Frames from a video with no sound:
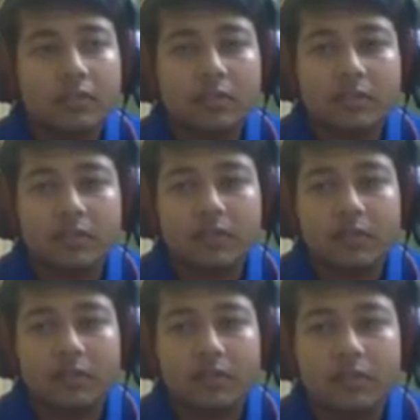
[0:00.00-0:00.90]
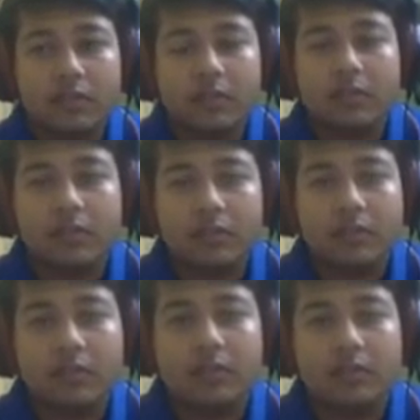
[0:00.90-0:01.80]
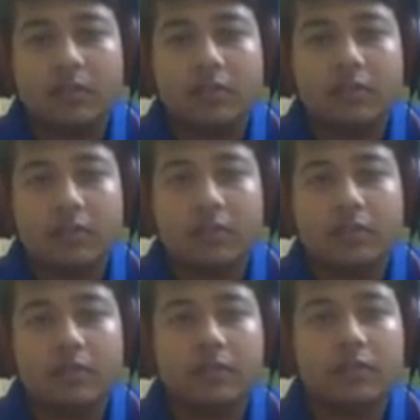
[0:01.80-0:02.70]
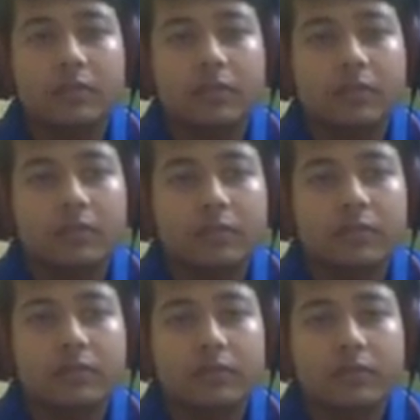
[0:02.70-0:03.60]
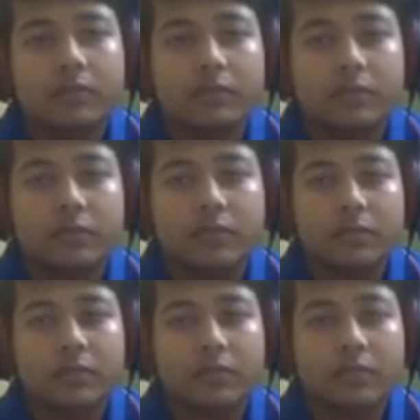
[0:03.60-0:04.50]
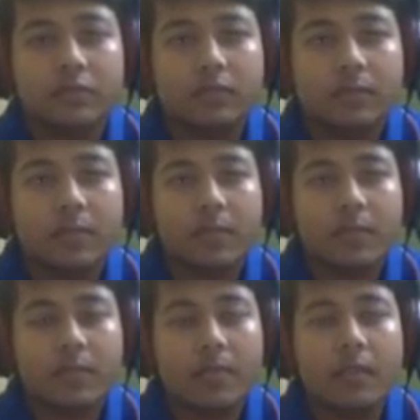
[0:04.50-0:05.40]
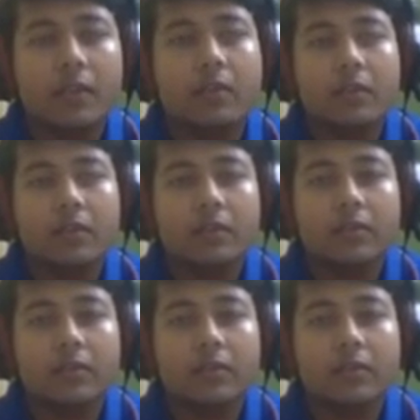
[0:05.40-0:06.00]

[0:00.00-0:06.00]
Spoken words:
[no speech]